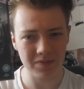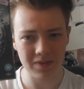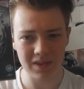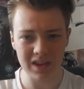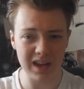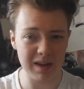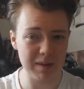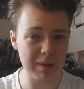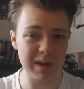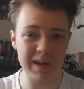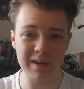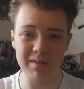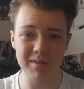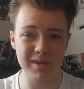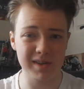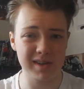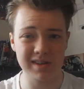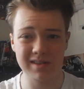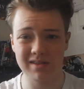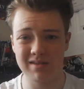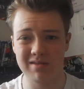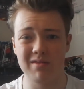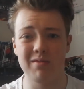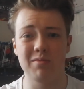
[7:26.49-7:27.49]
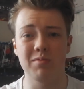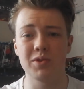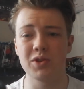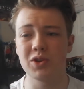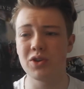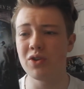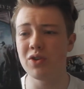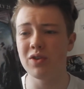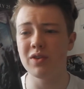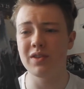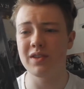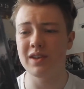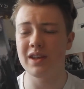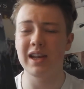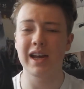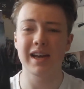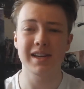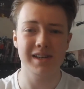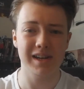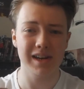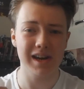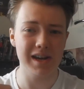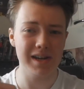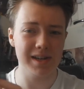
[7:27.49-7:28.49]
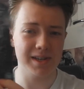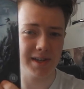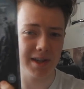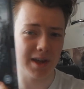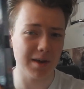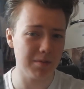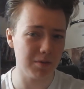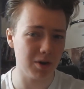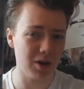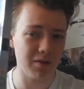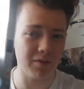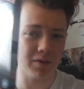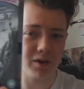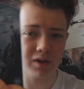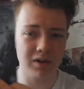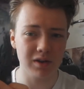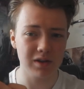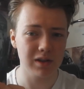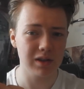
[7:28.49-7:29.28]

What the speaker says: I mean it was good and has a nice slipcover.